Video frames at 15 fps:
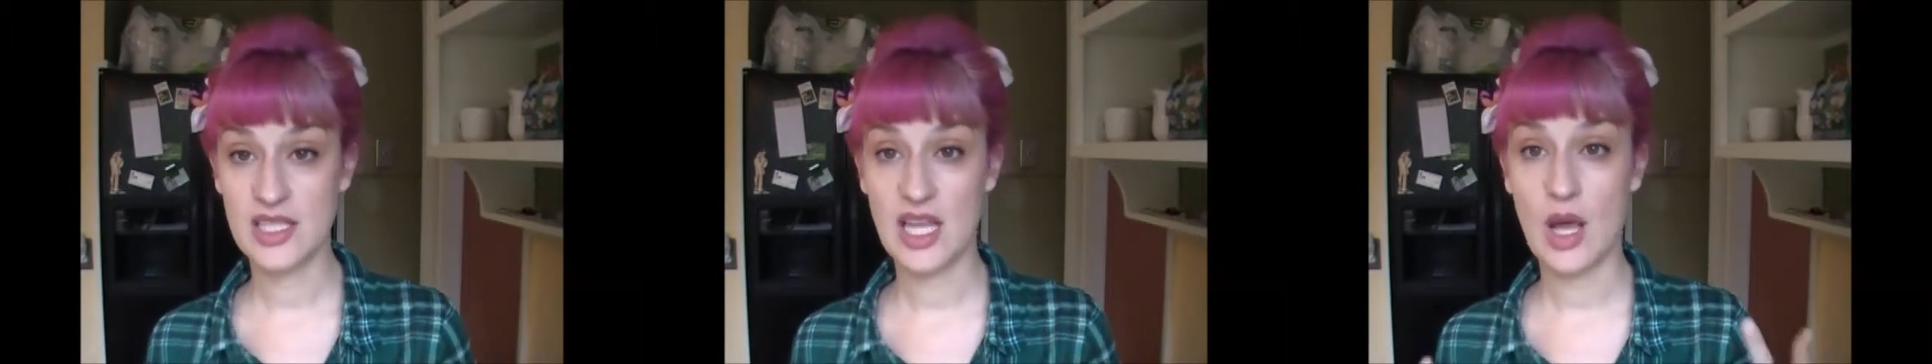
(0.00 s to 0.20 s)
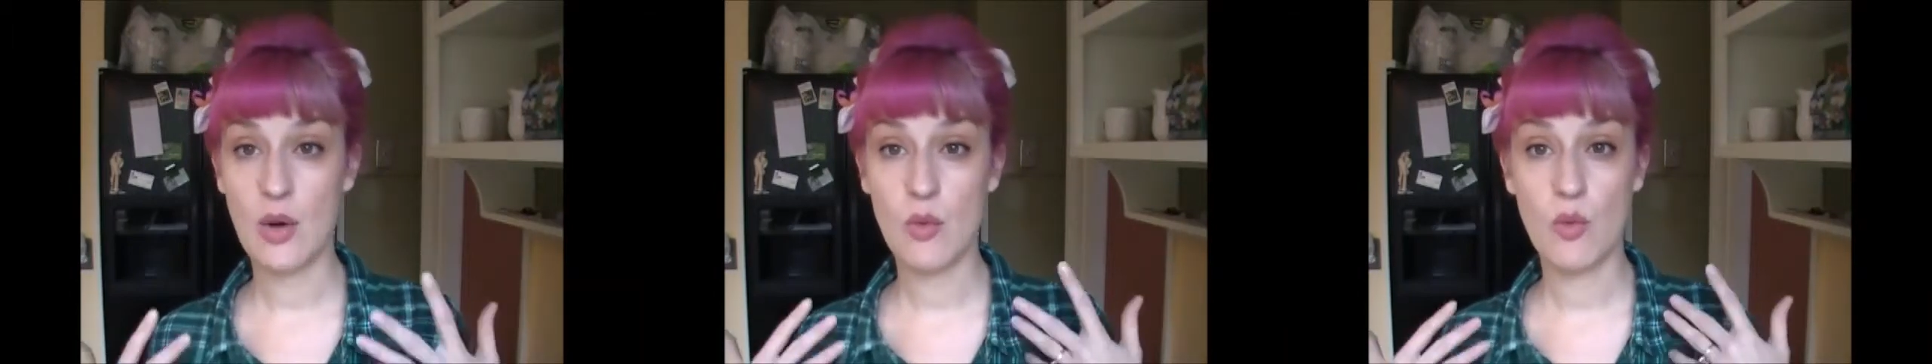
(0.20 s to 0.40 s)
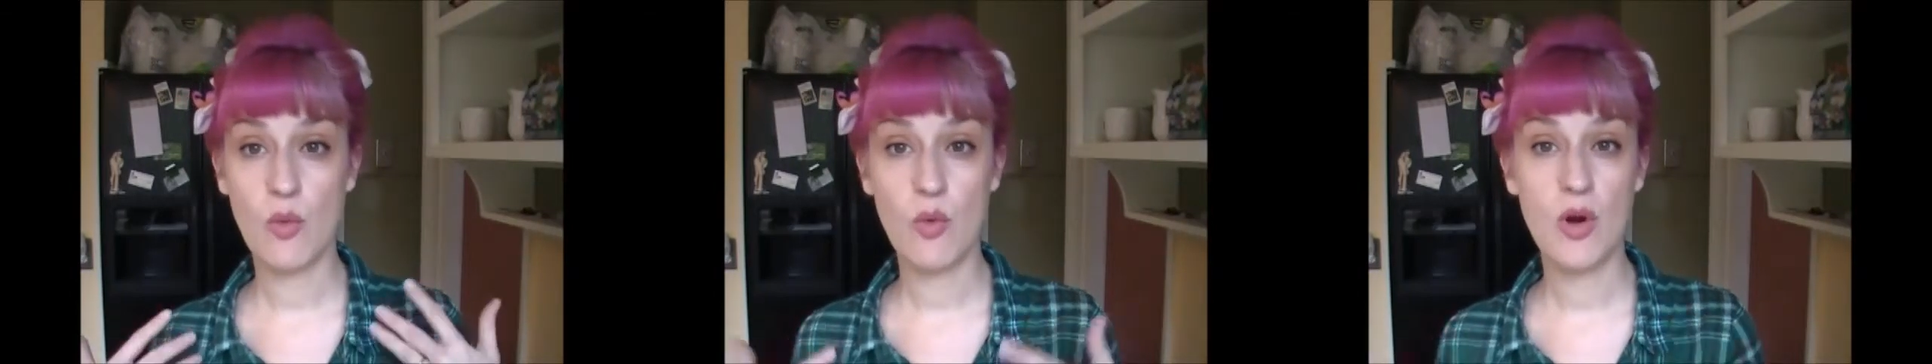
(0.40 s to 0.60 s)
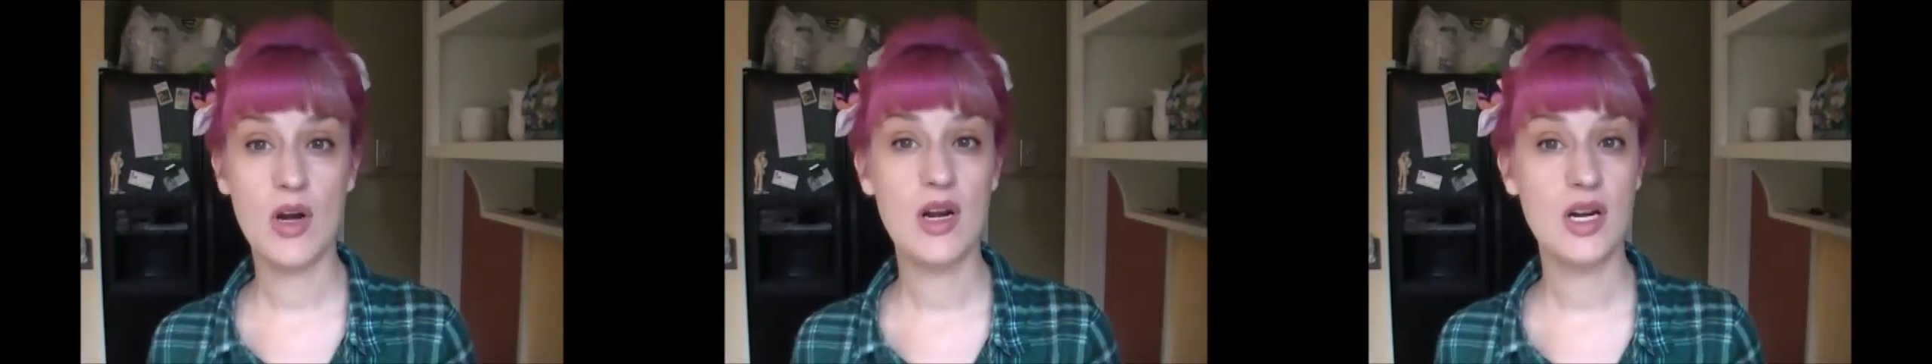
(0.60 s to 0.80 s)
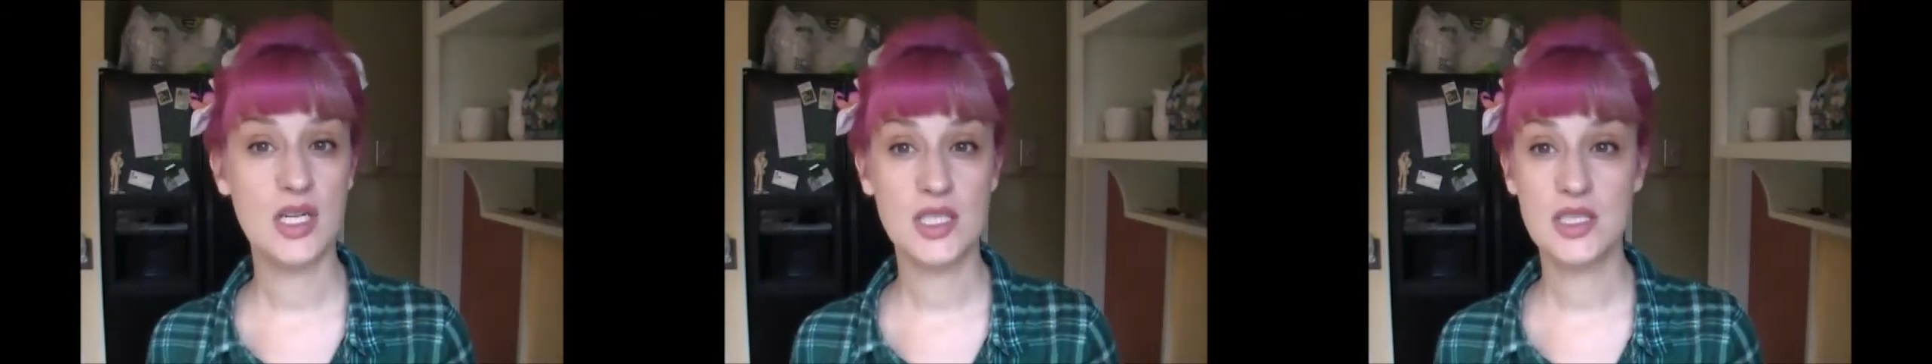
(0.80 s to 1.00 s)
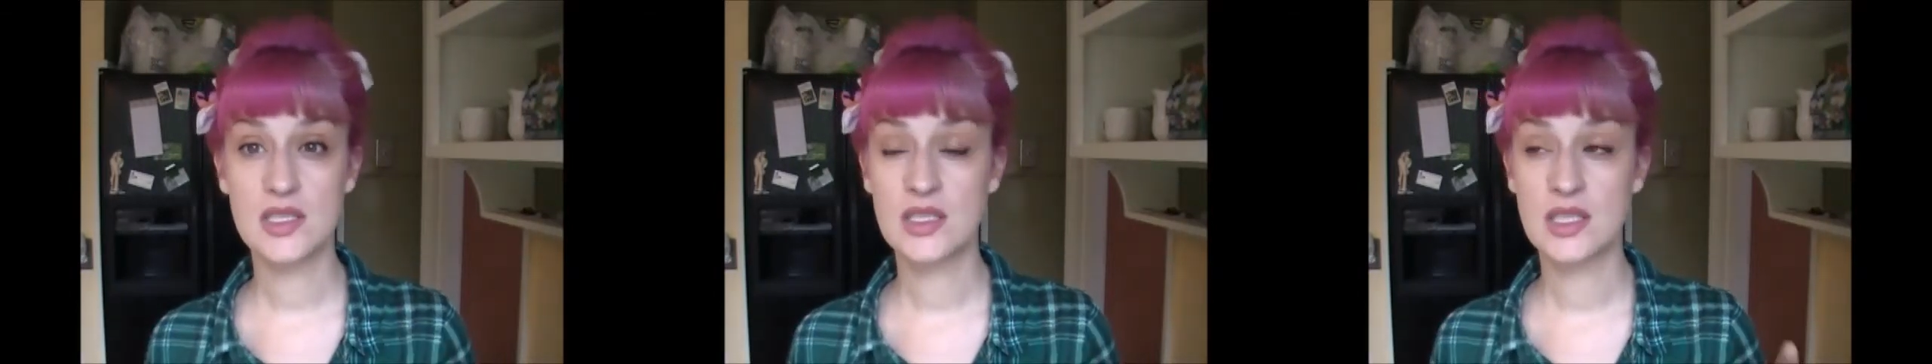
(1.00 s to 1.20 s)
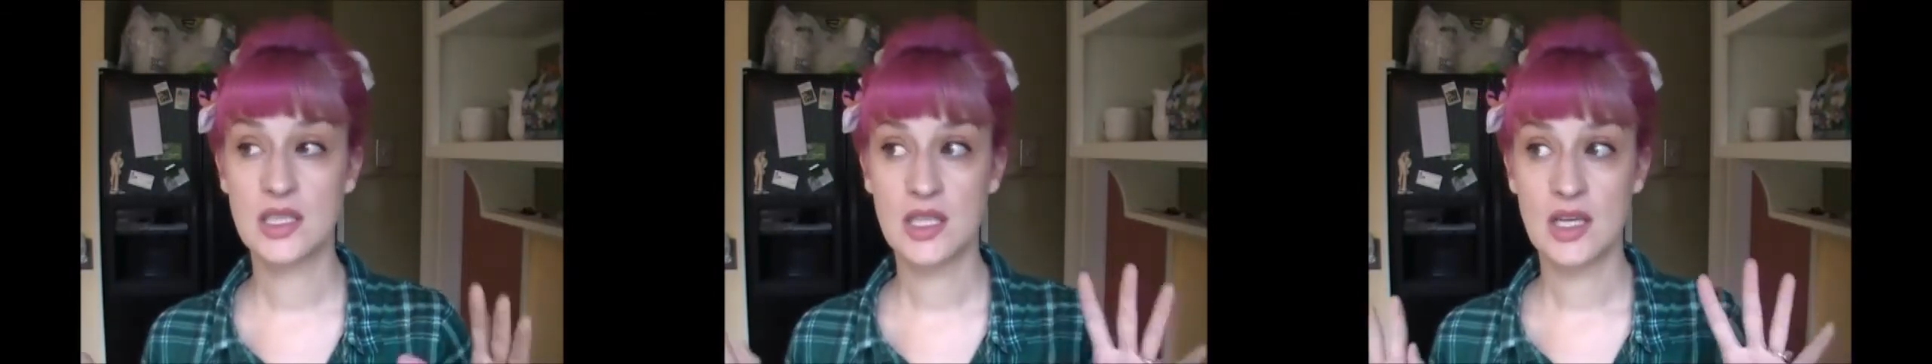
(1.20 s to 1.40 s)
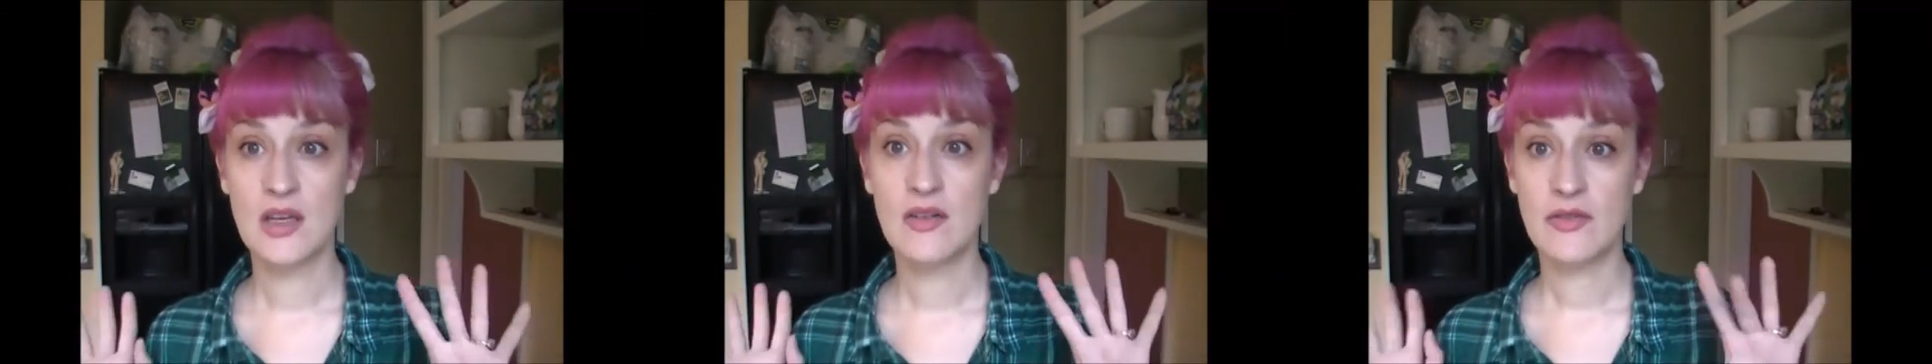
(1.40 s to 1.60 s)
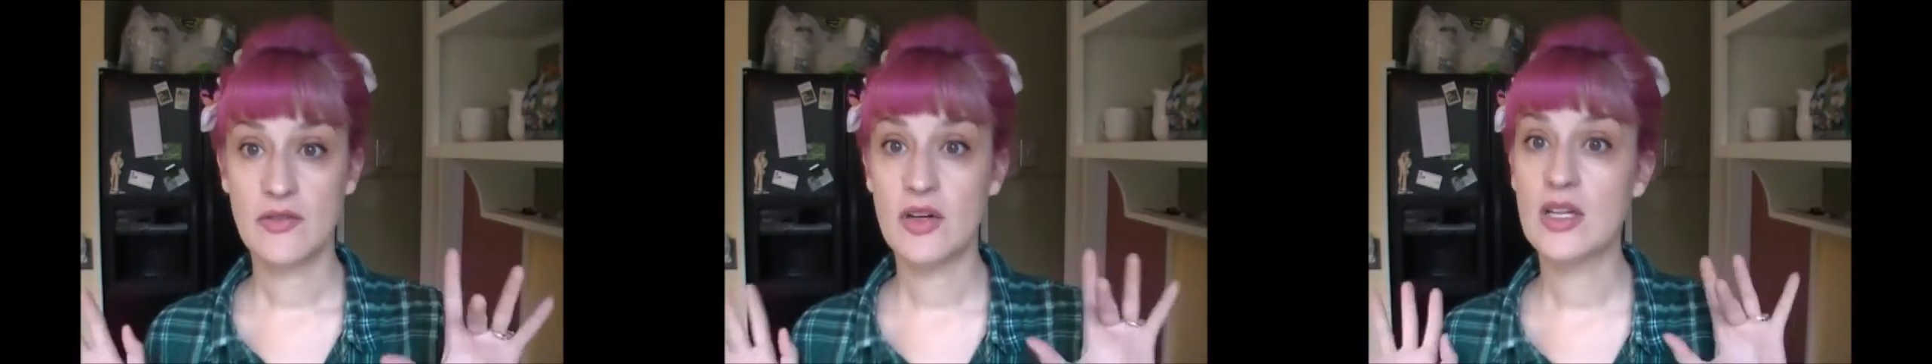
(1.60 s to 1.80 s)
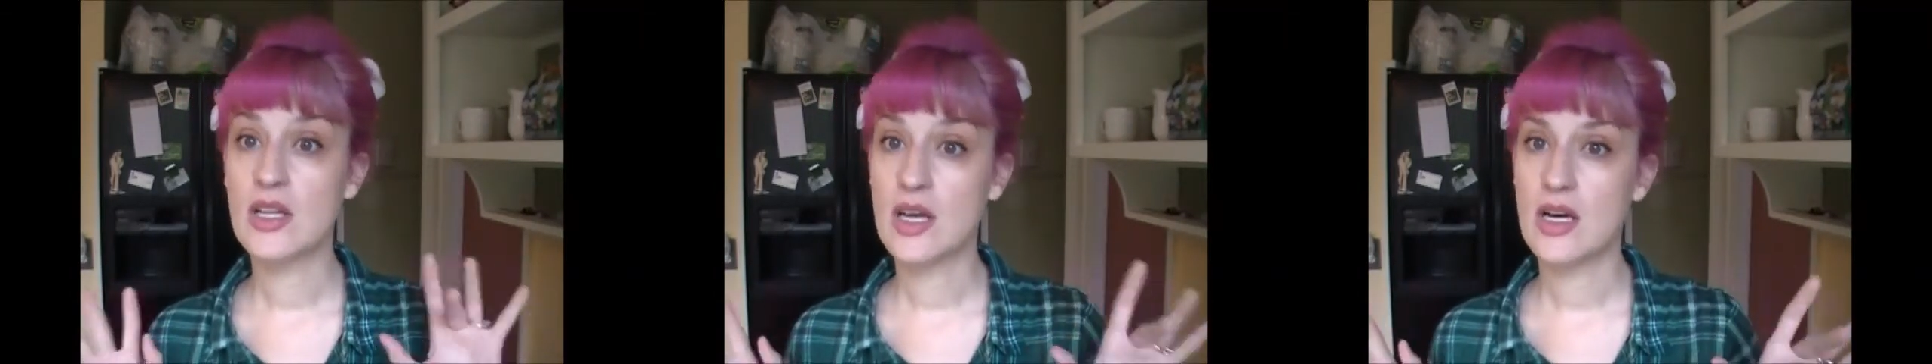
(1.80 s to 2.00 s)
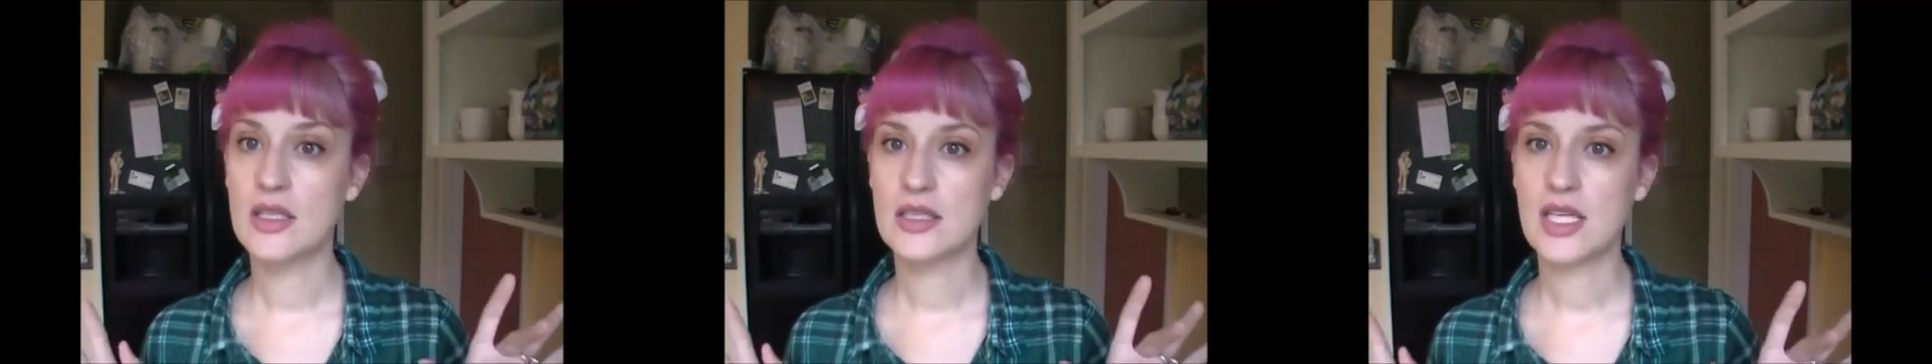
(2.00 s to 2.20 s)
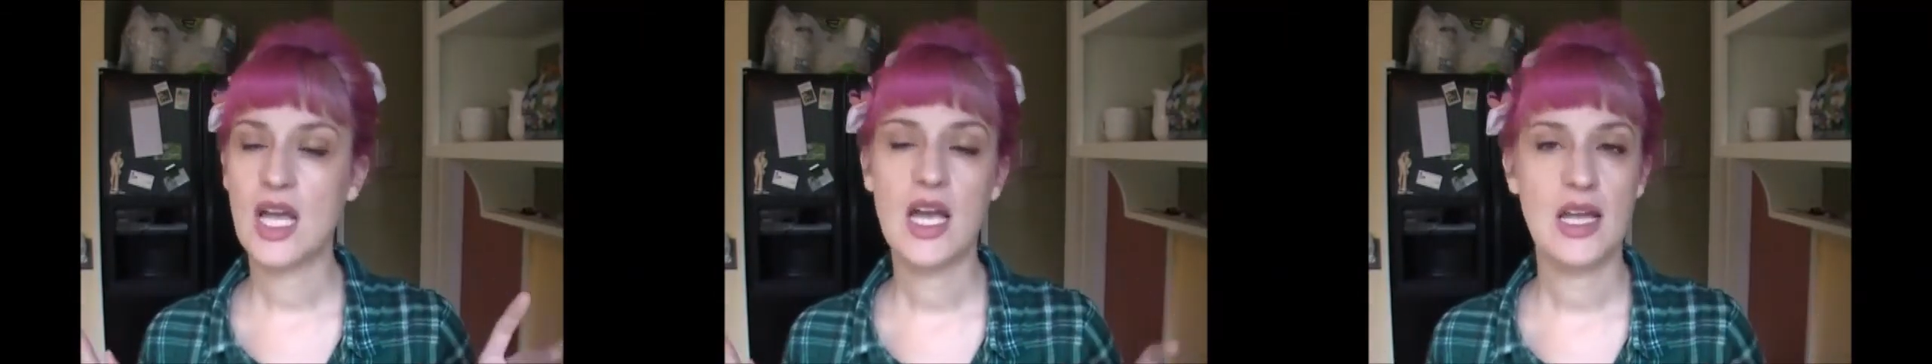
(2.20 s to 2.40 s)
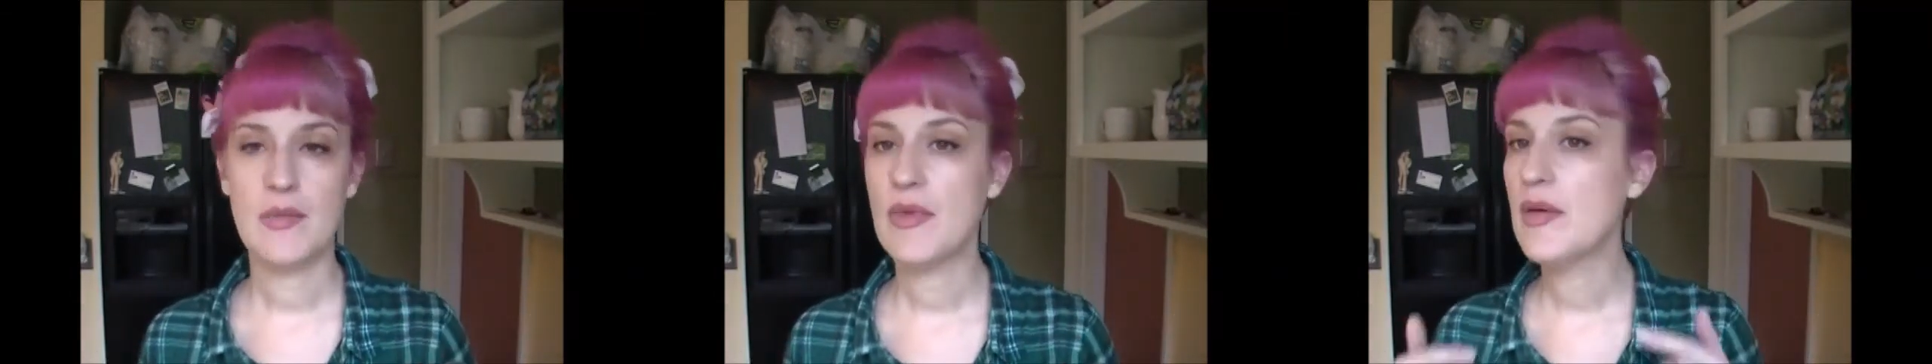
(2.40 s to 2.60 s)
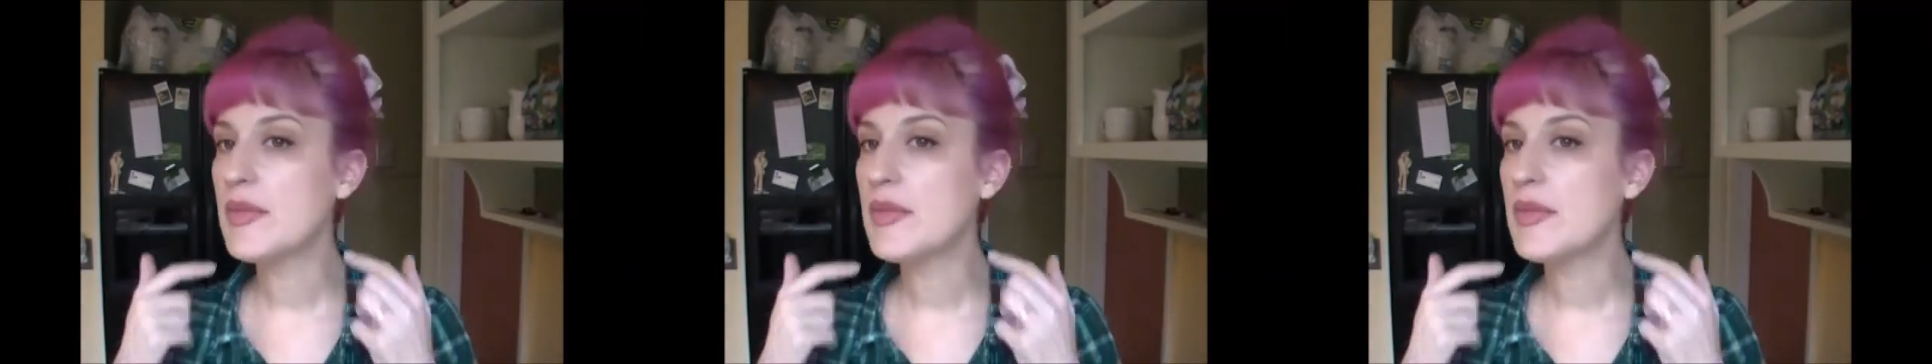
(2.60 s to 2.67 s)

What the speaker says: that works for a long time.